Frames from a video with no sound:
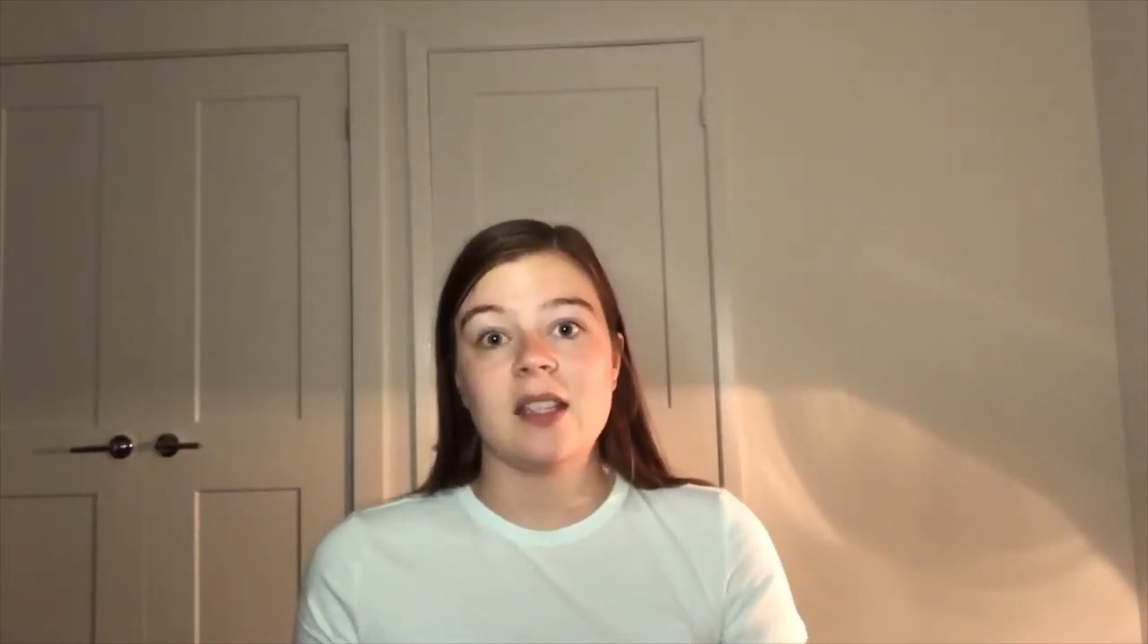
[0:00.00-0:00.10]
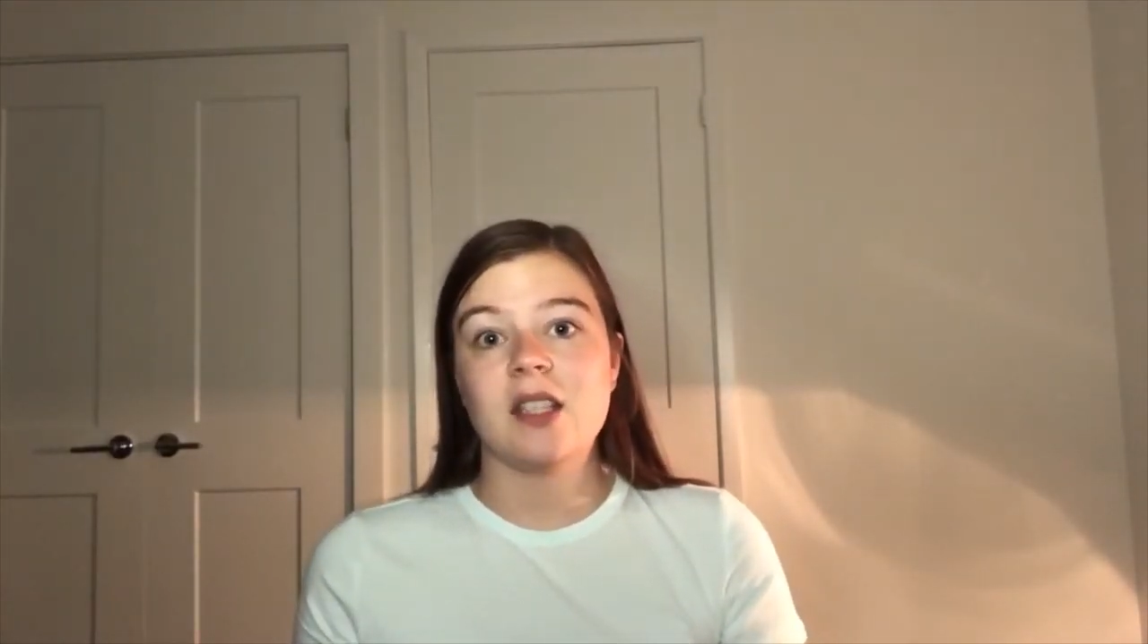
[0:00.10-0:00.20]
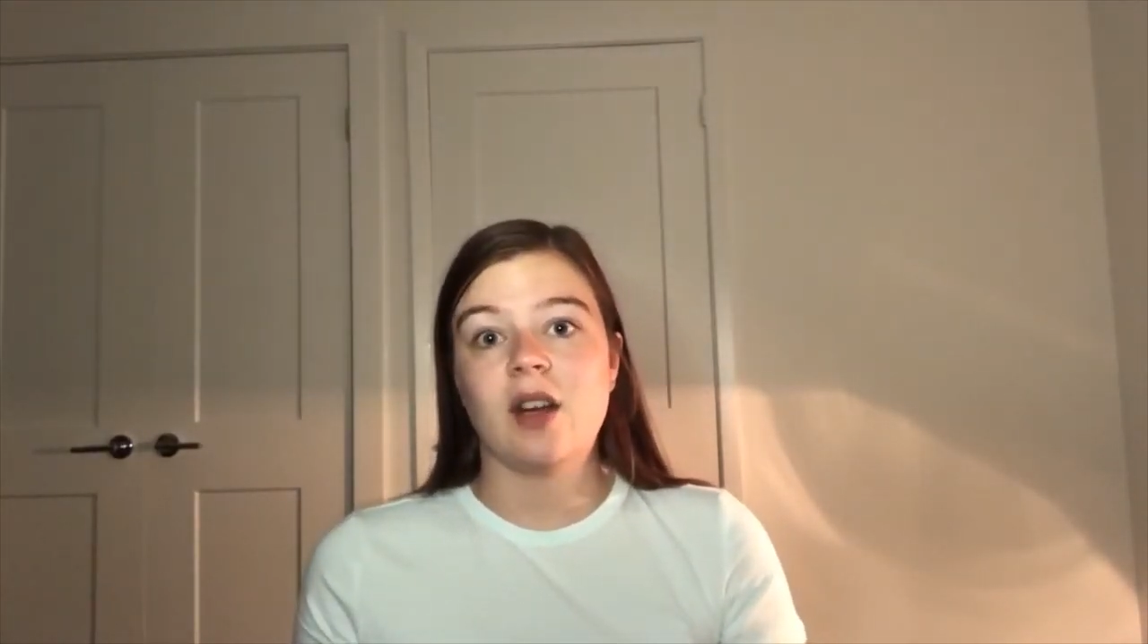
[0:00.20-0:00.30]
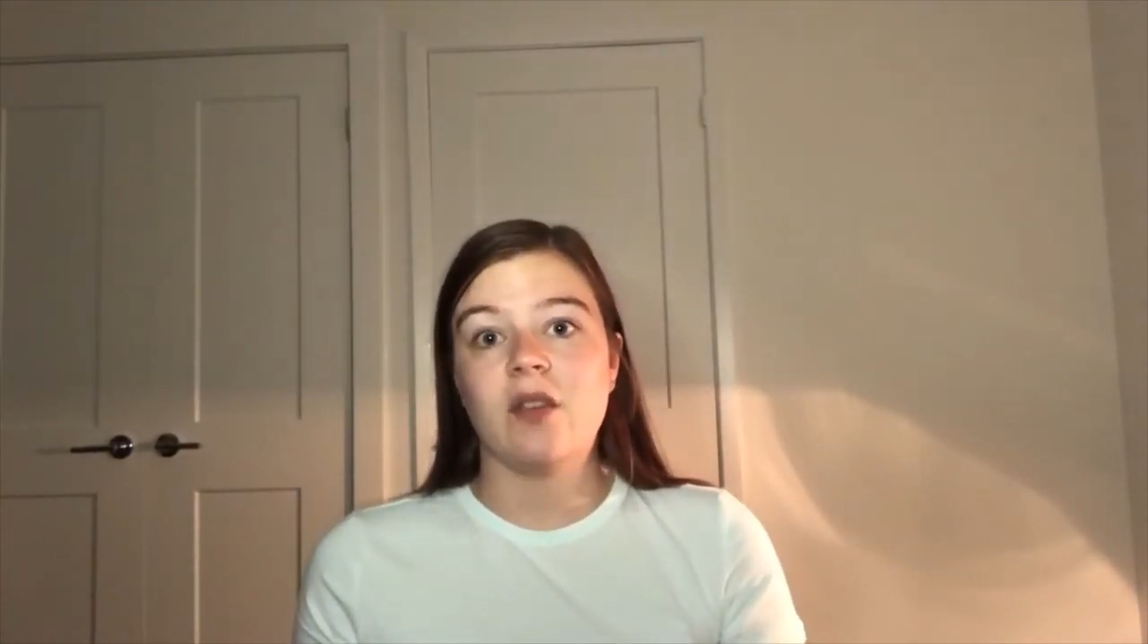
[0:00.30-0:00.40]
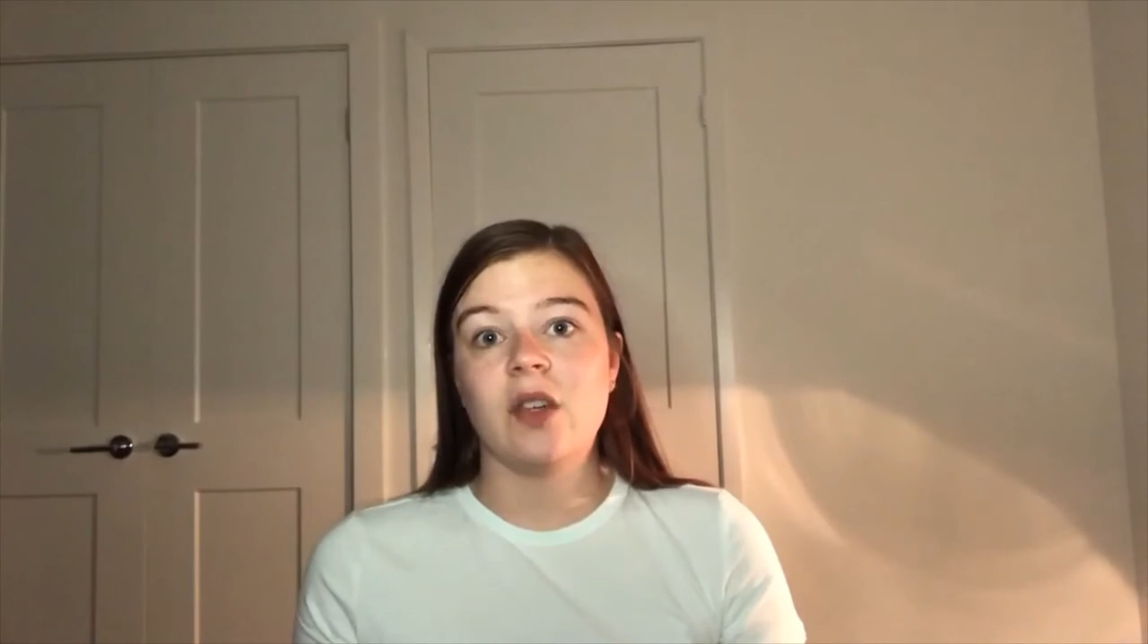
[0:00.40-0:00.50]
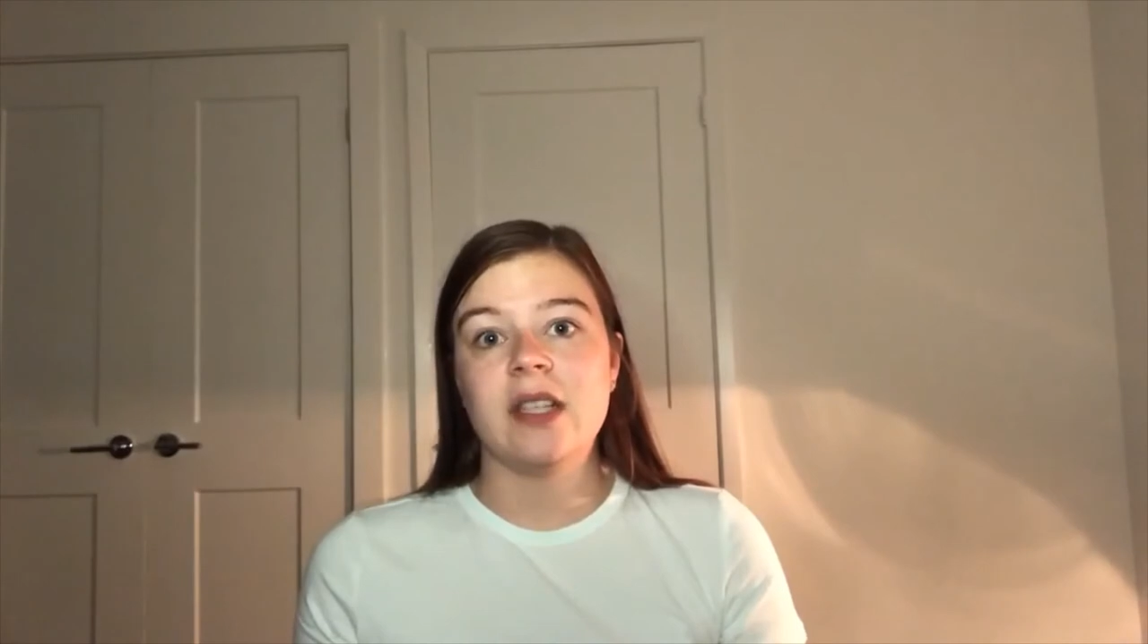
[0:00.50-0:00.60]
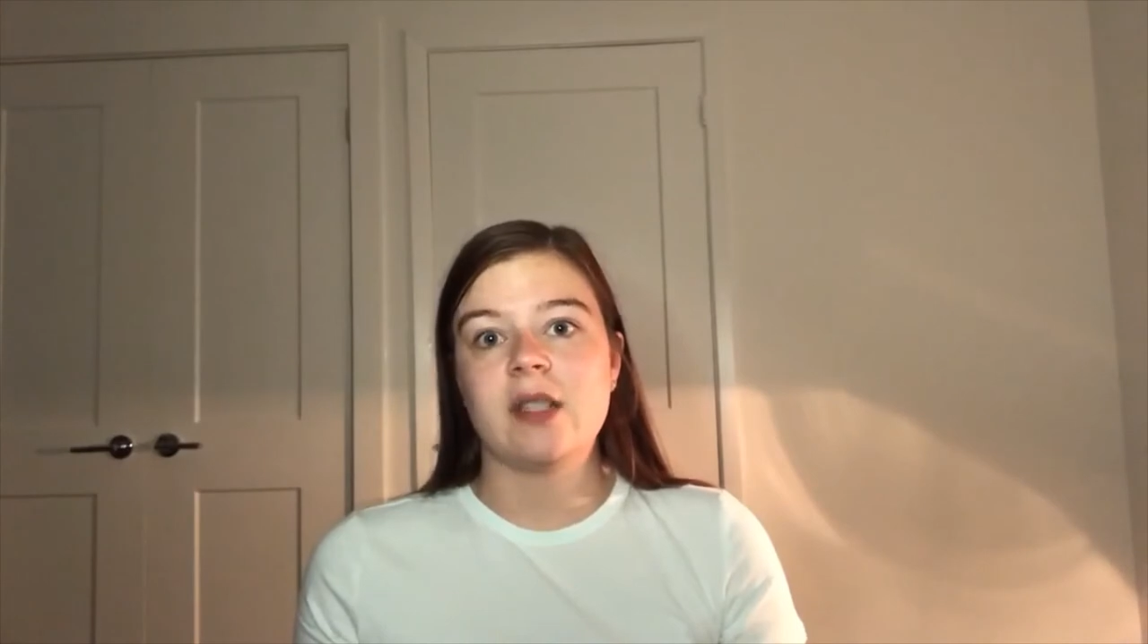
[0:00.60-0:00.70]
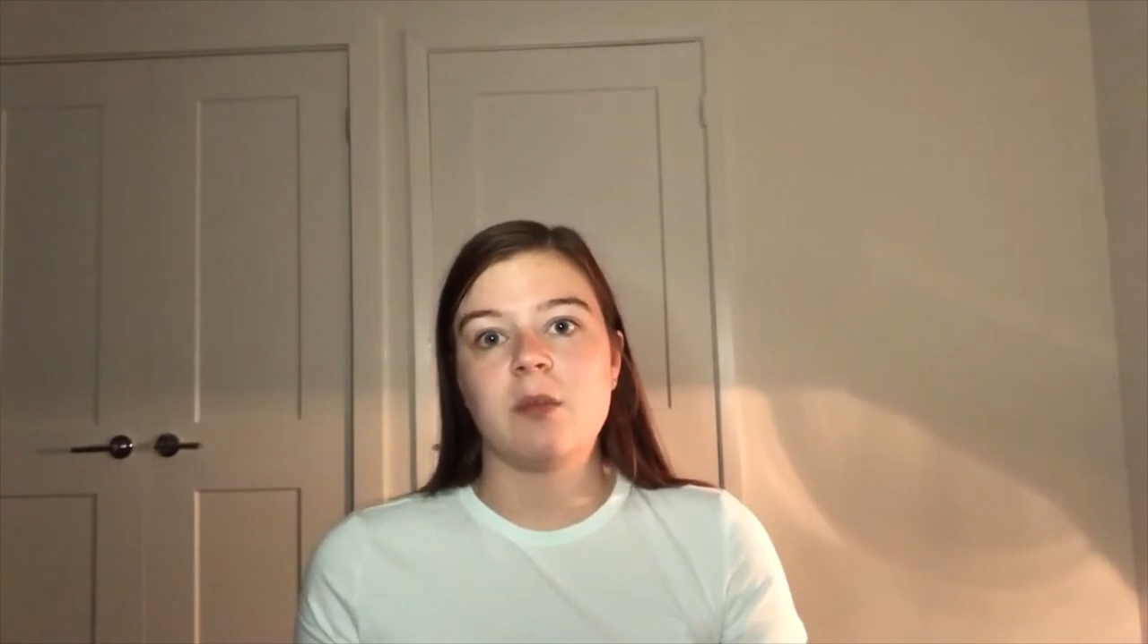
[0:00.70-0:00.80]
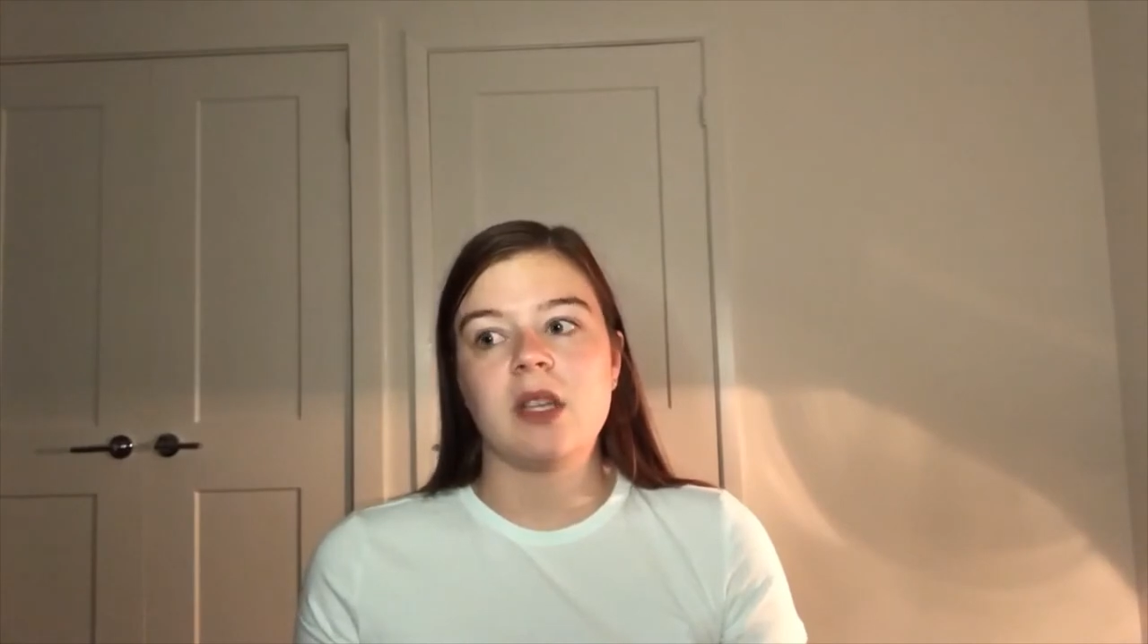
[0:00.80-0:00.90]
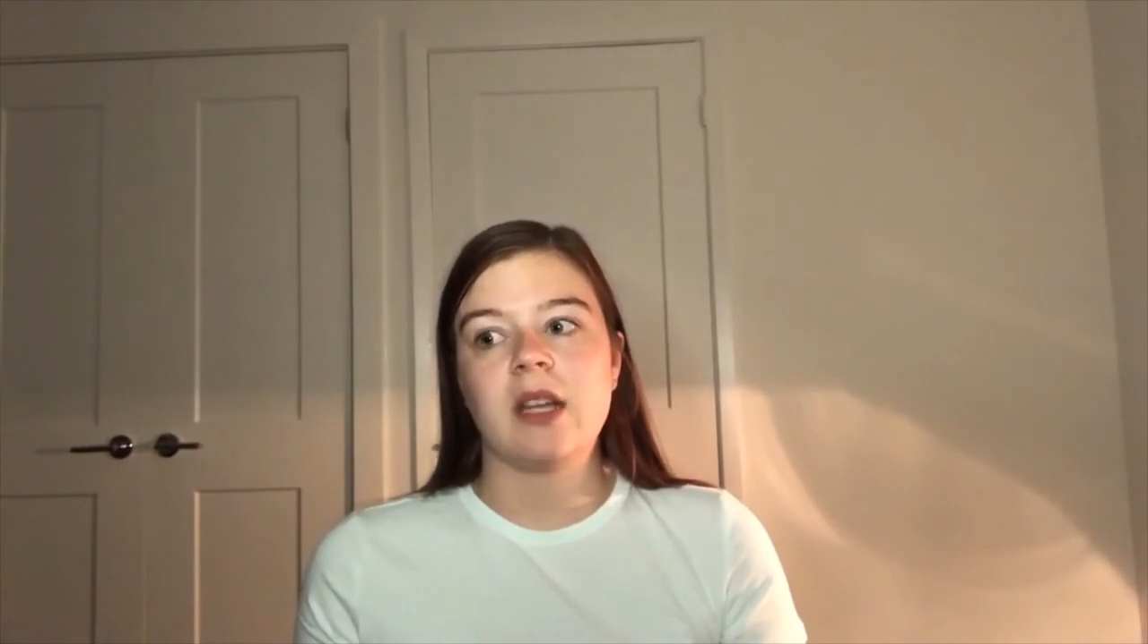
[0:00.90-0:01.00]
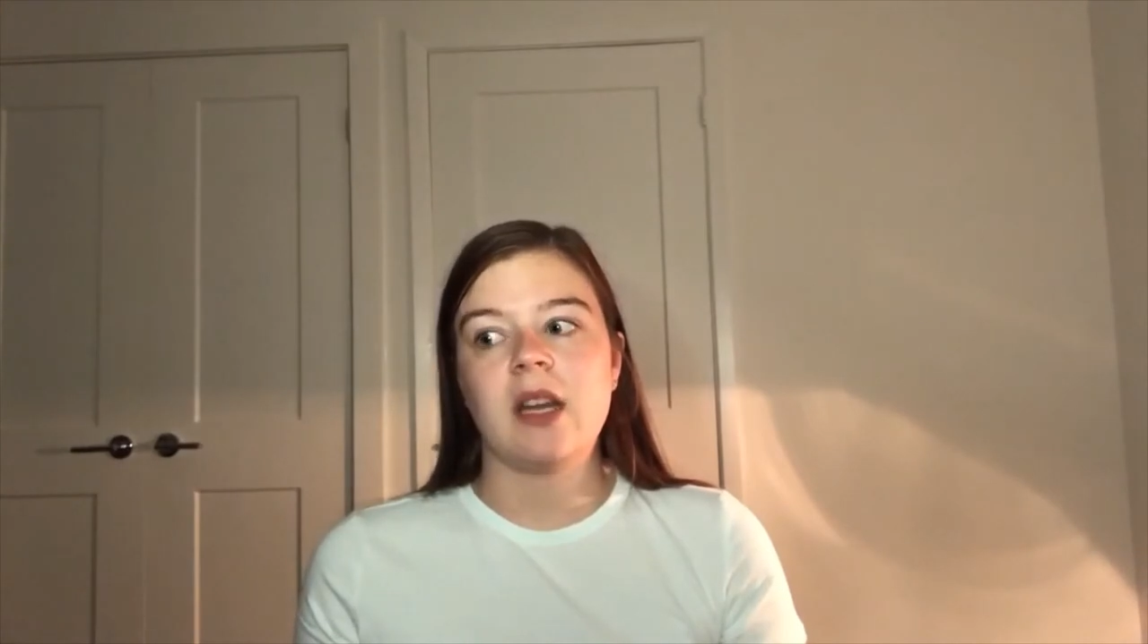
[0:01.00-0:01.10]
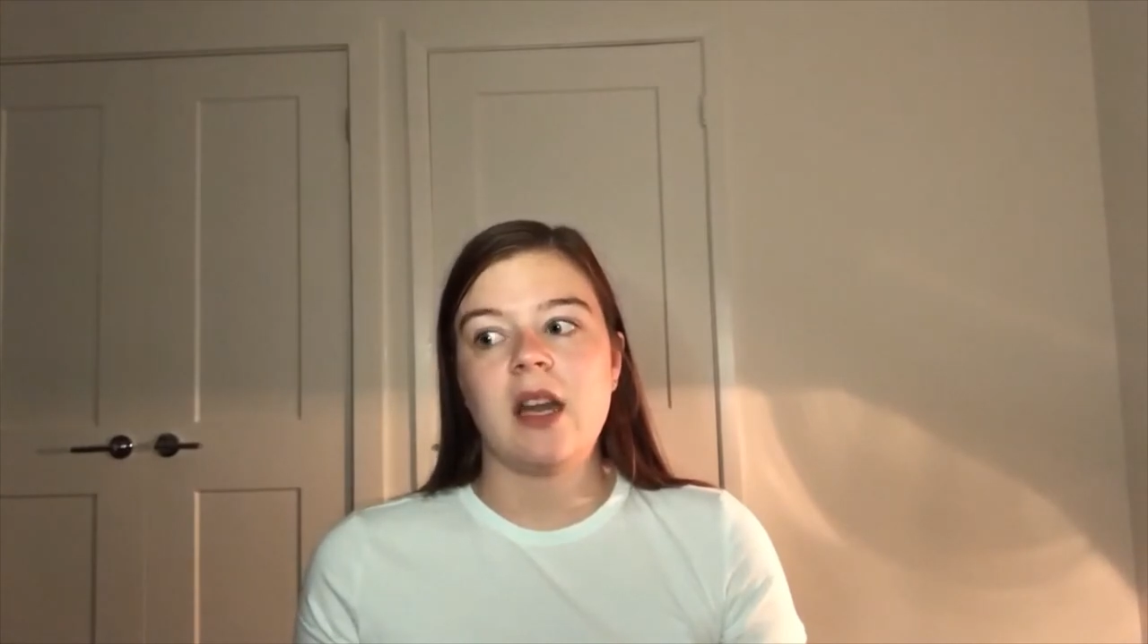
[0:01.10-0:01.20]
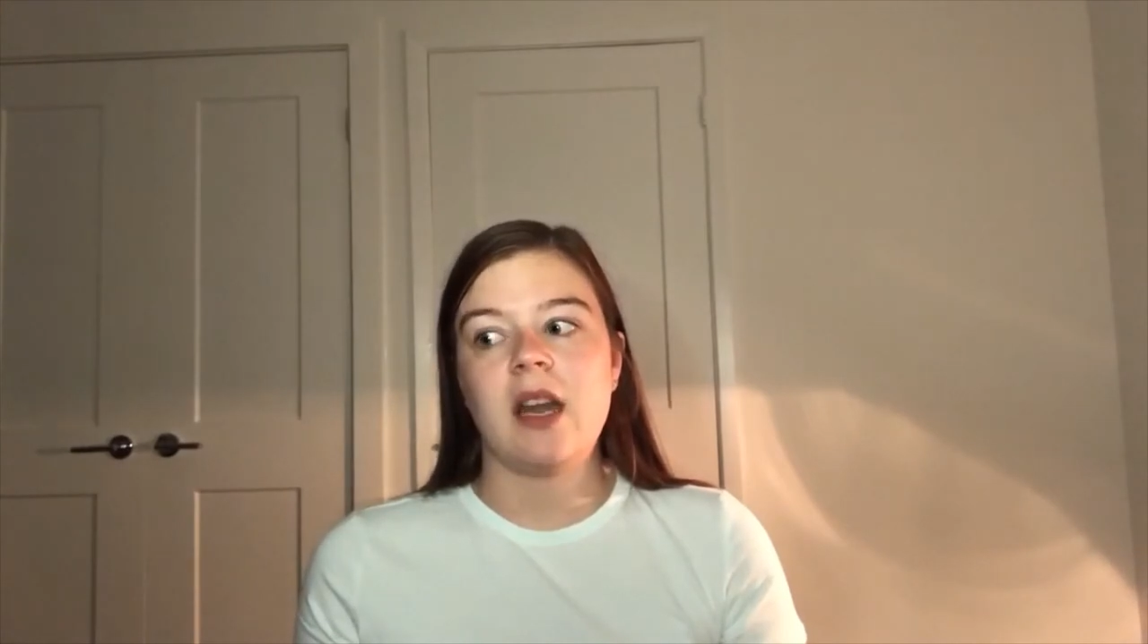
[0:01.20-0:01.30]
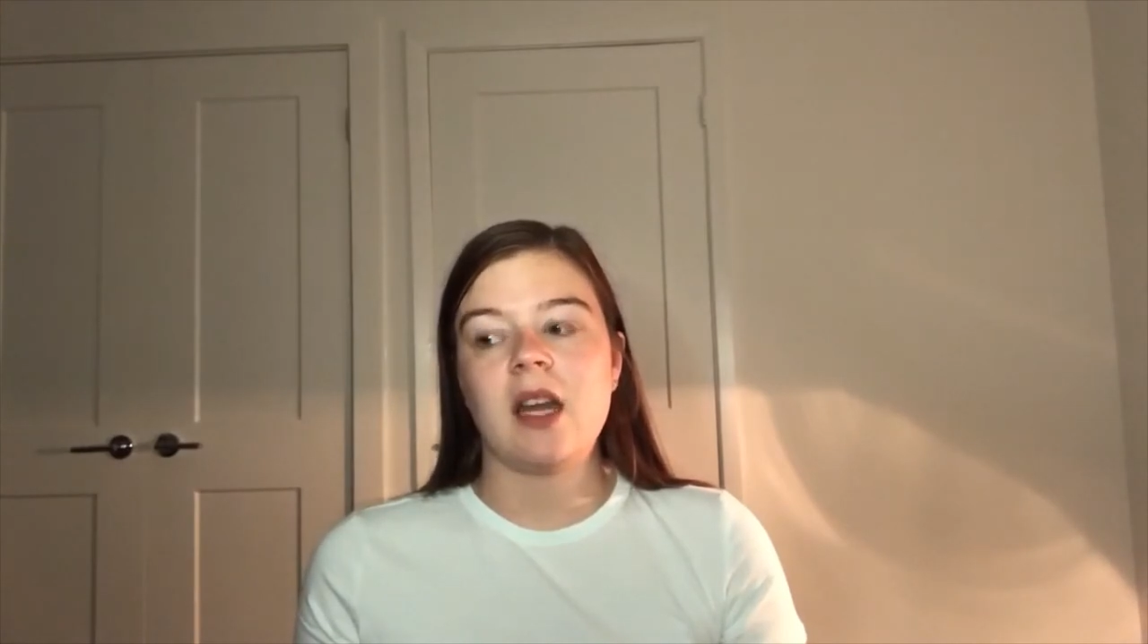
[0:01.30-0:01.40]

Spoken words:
this novel is something that